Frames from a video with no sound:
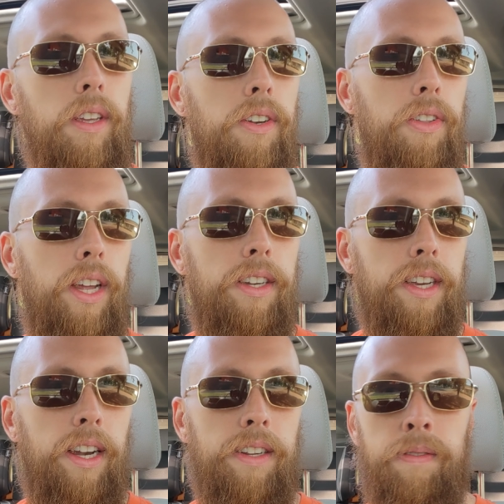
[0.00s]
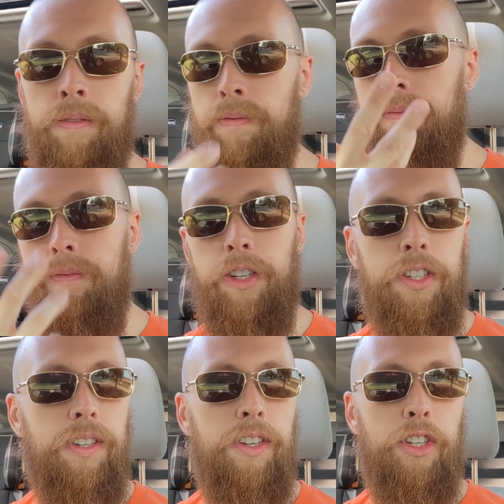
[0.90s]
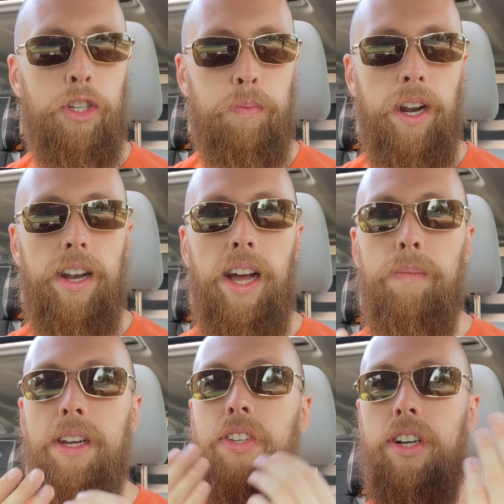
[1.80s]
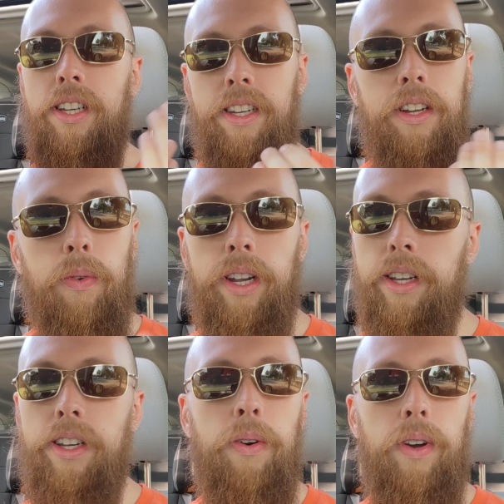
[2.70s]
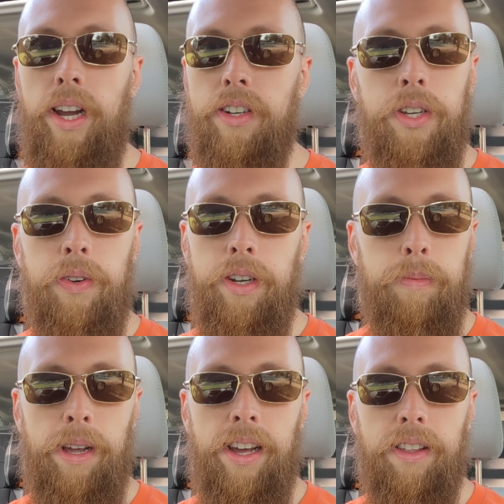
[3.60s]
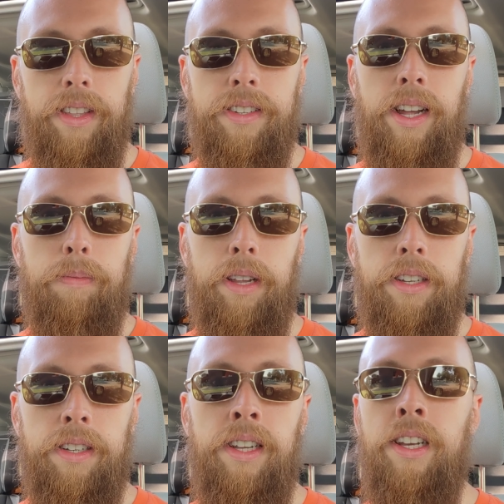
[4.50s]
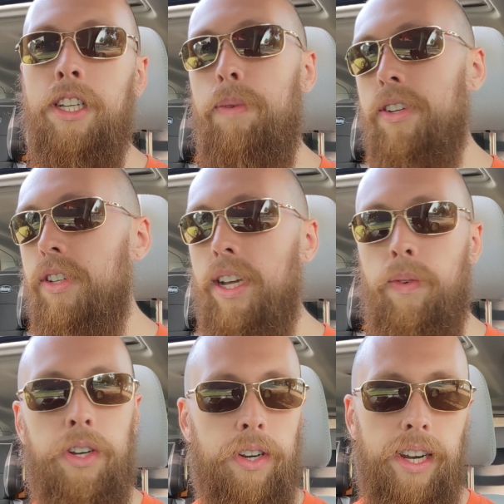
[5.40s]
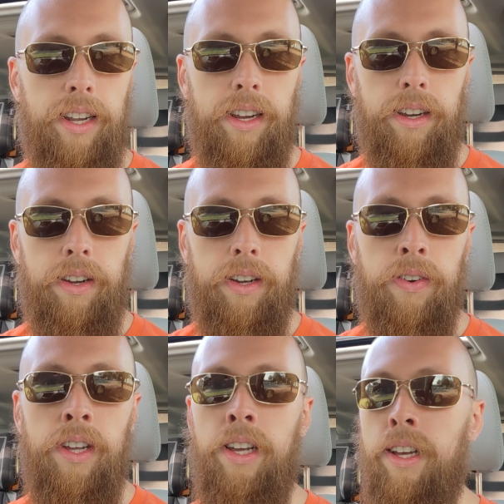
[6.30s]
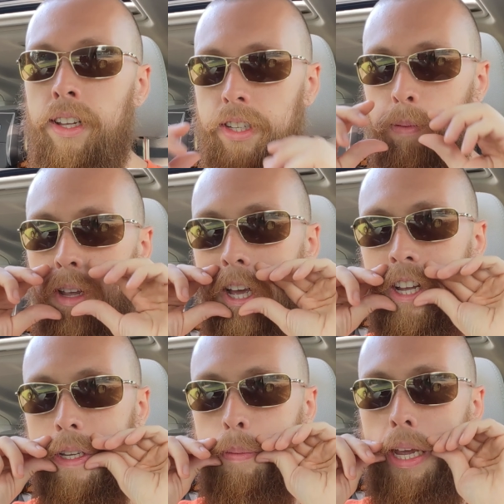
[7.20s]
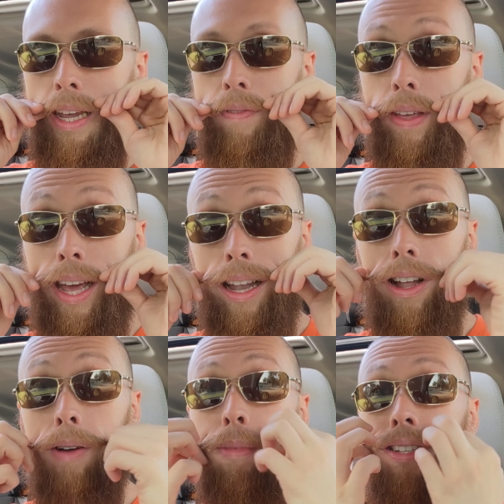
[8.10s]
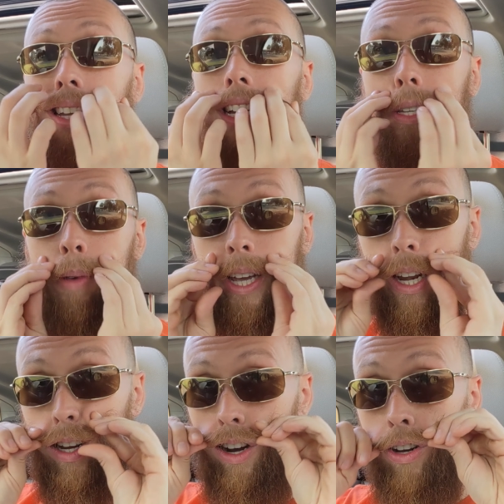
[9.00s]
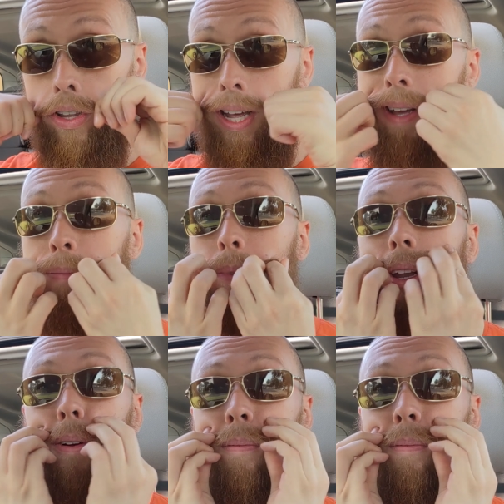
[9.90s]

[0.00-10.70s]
do that to kind of just spread it out. Make sure you don't want hairs going in your mouth. That's not pleasant, especially not when you're eating. Some guys, if they got a long mustache, they may kind of curl it up, give